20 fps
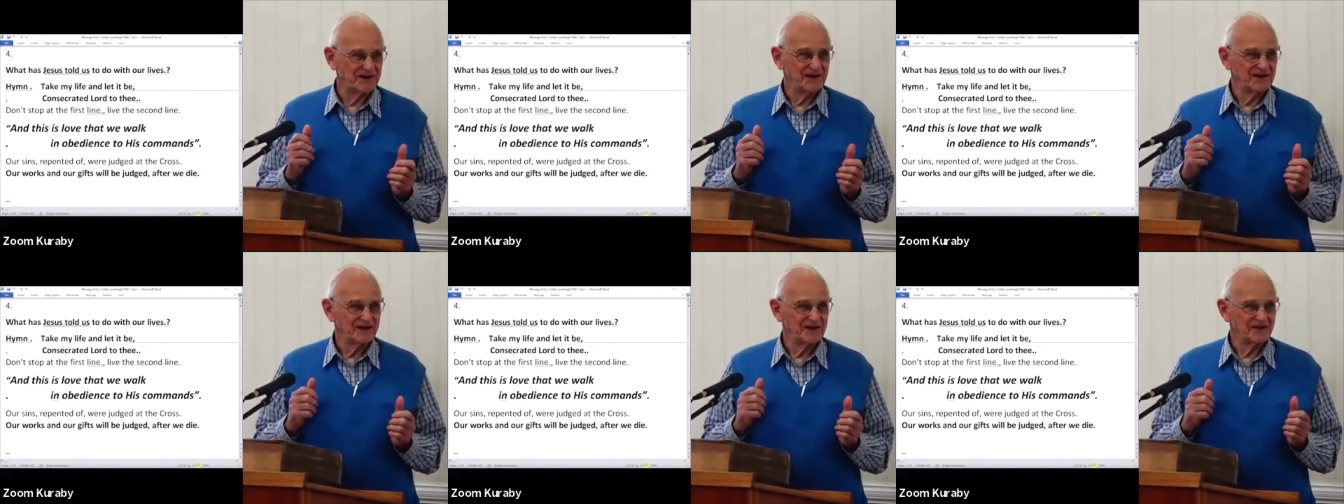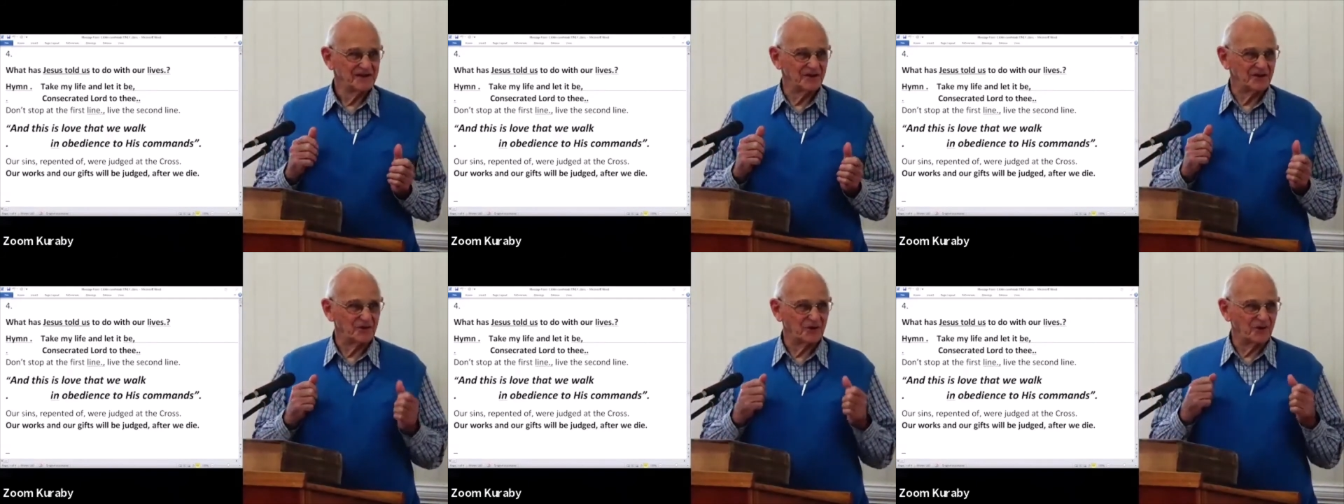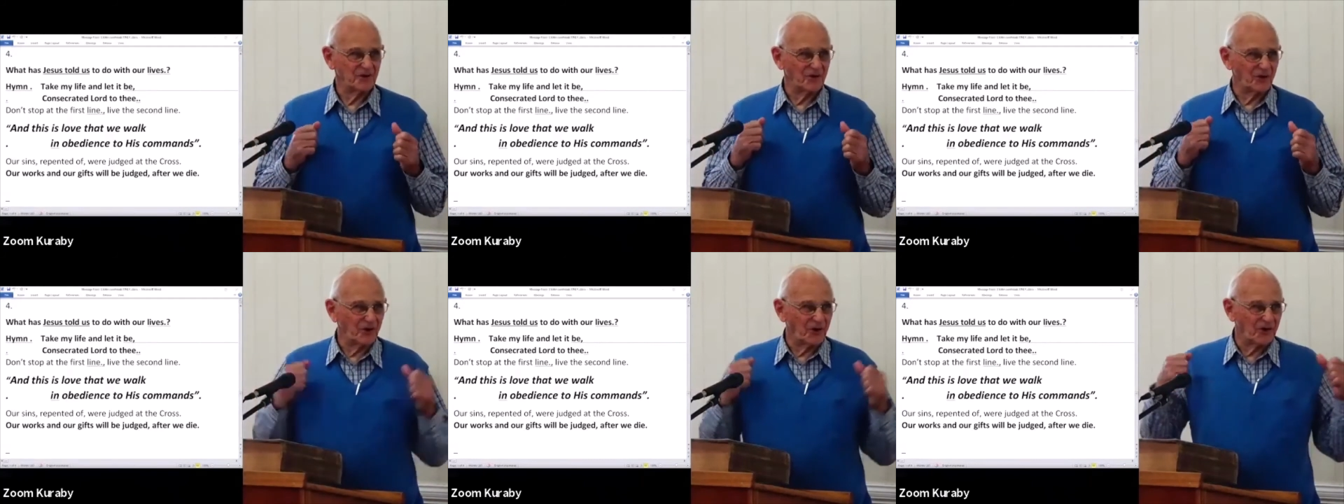that were
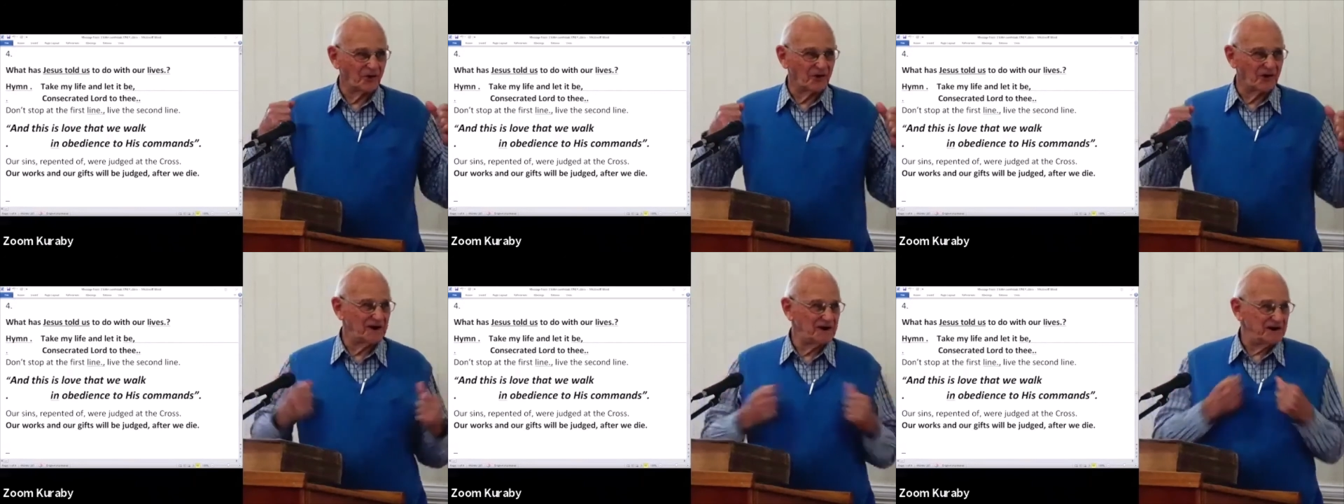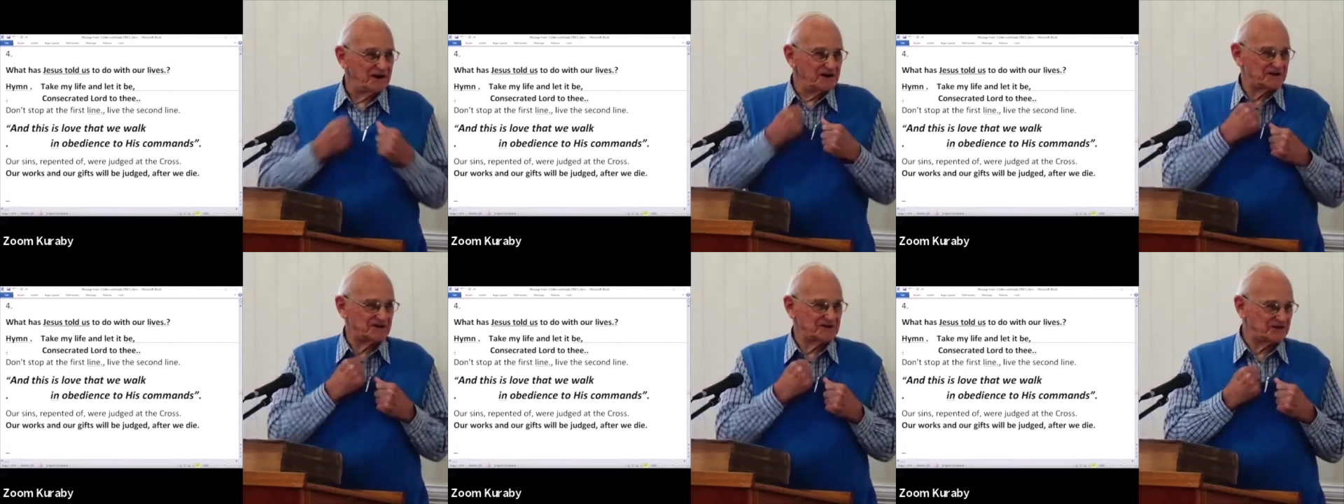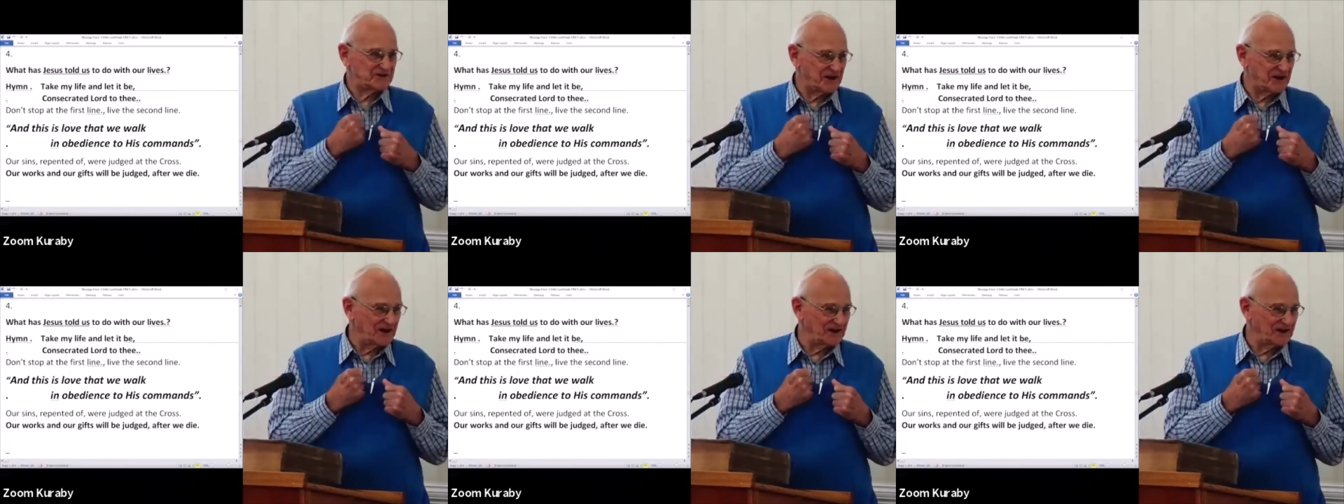all ready to
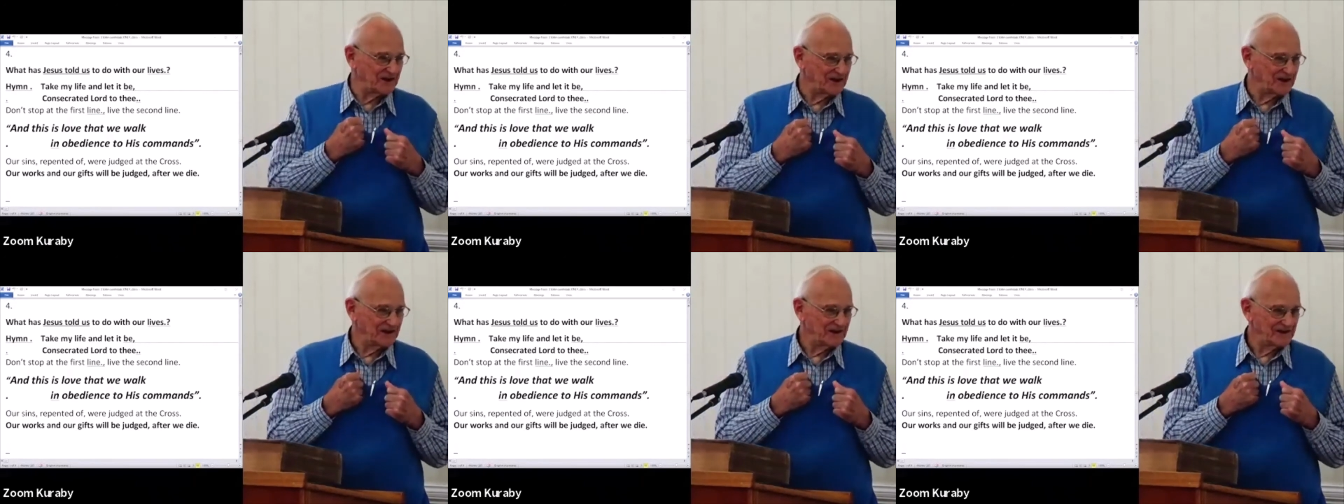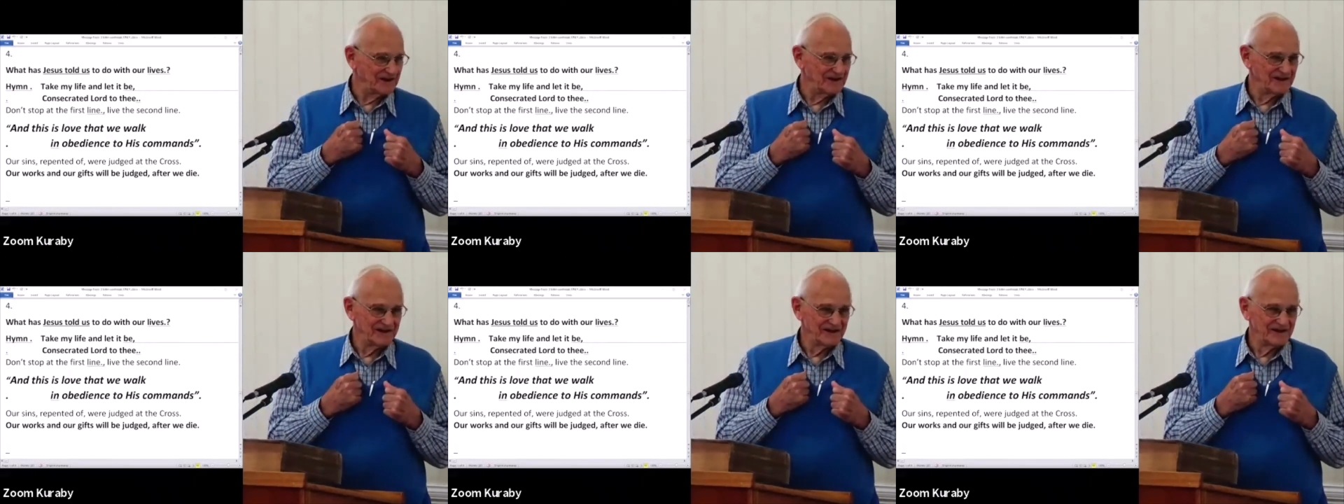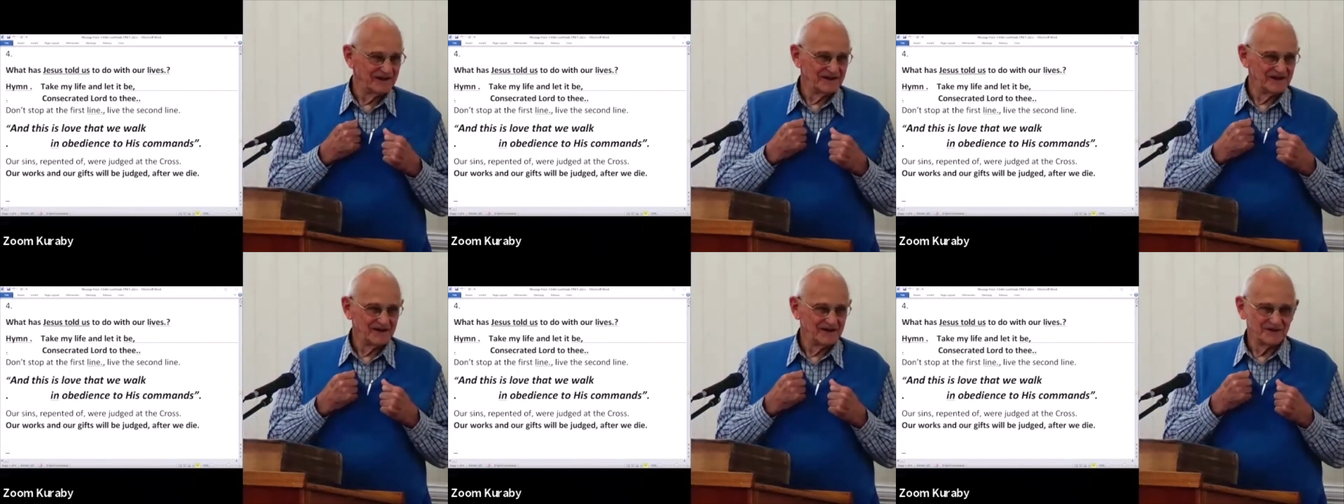sing.
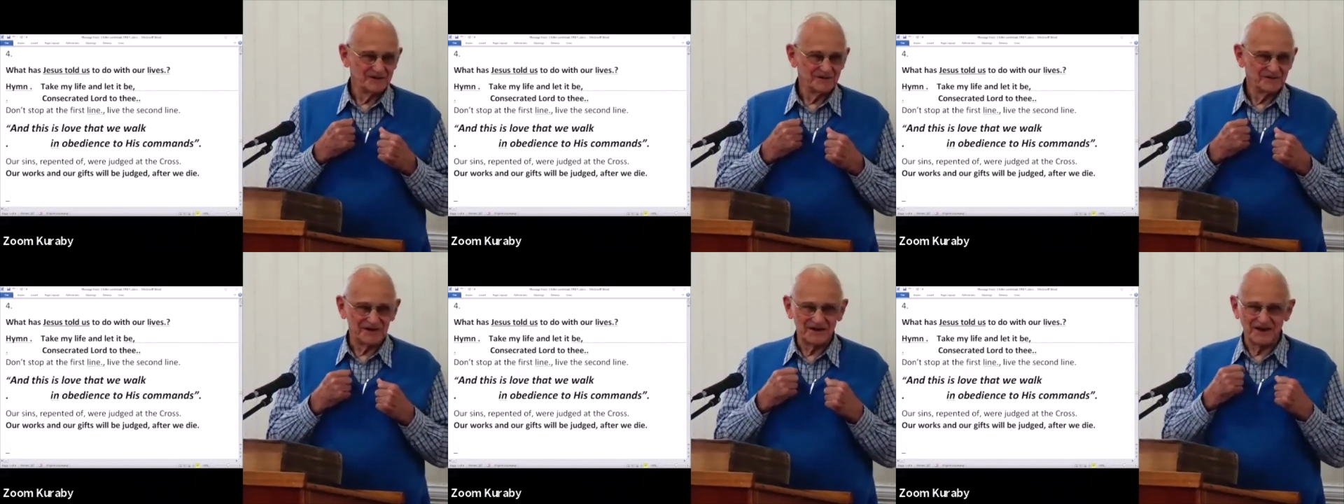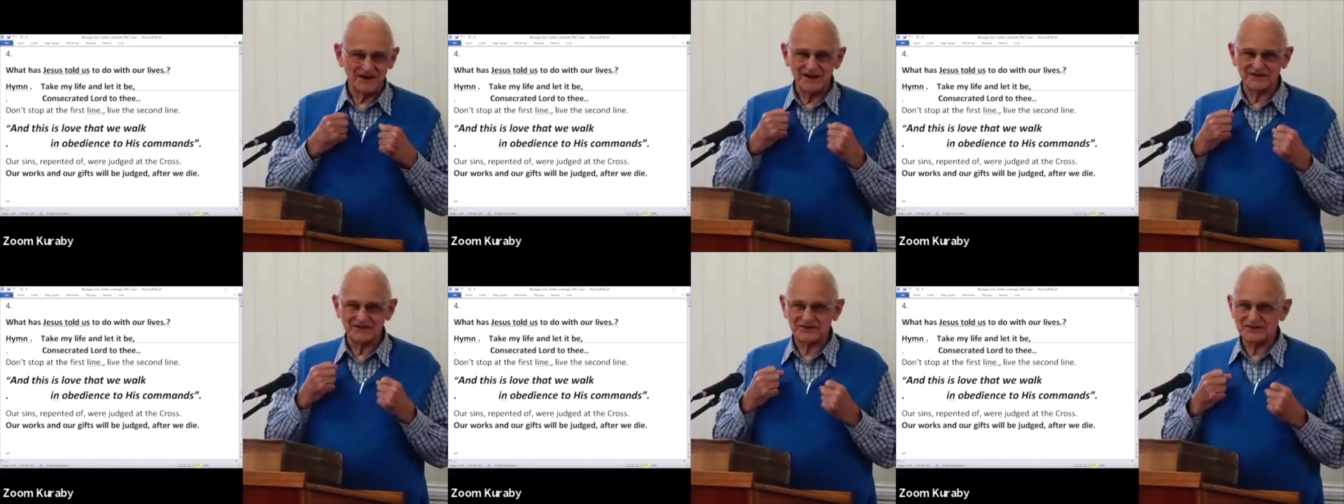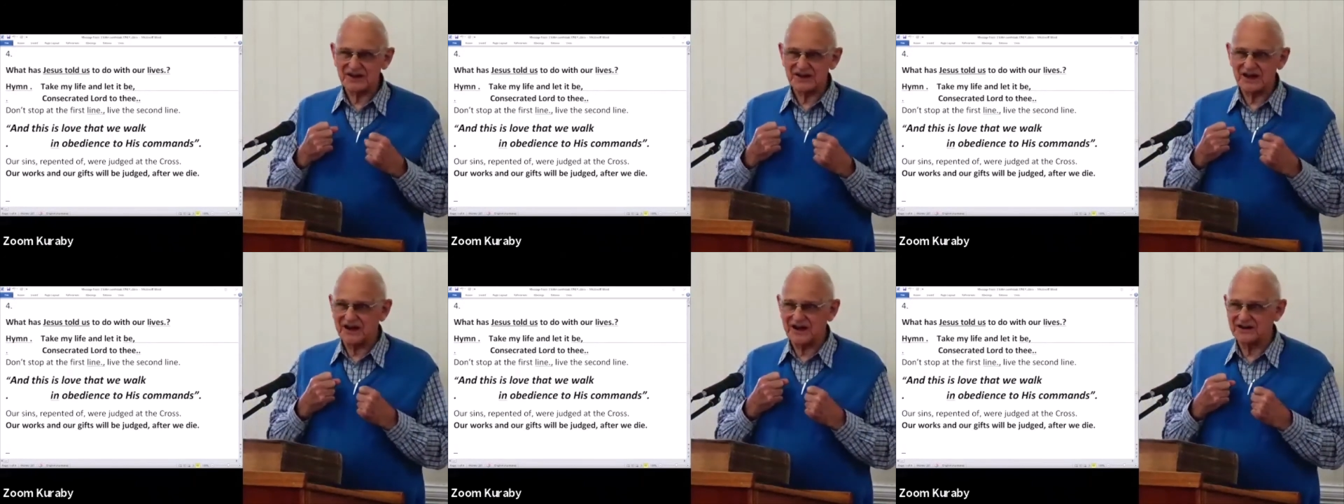But let's
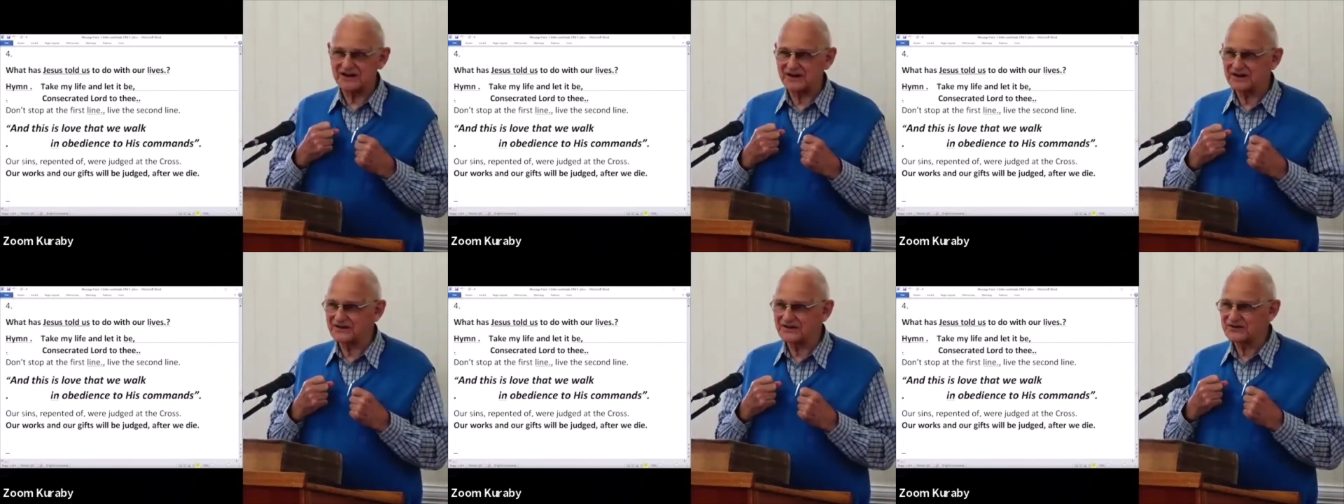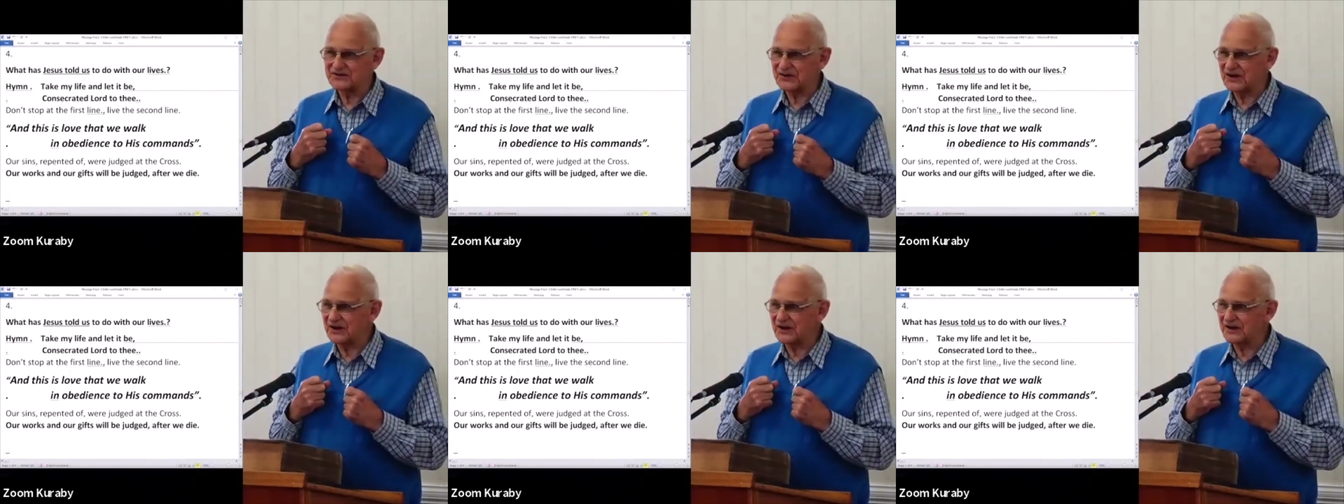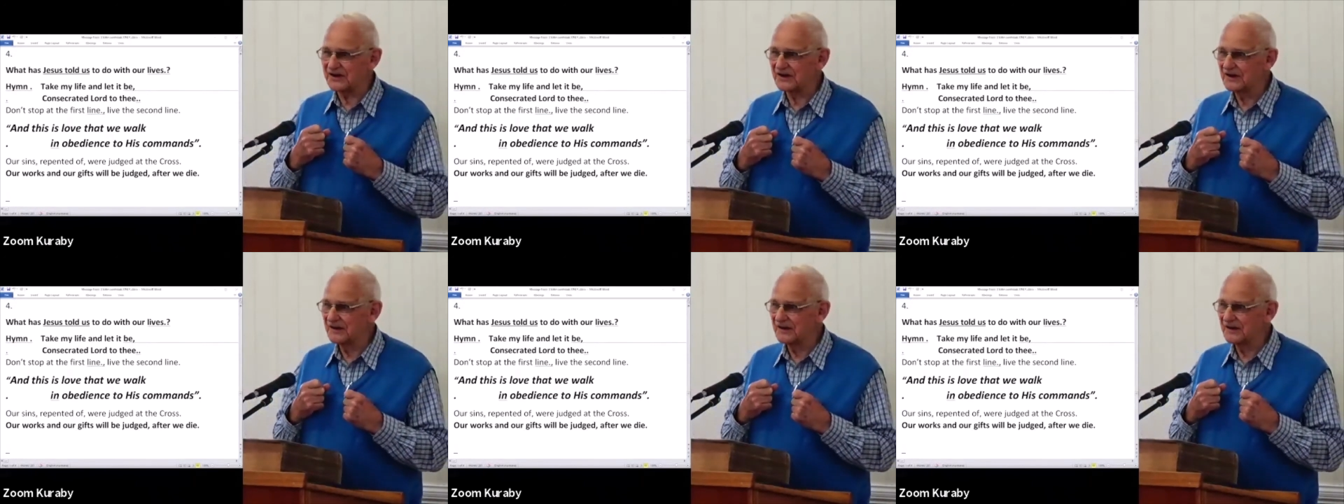stand and sing.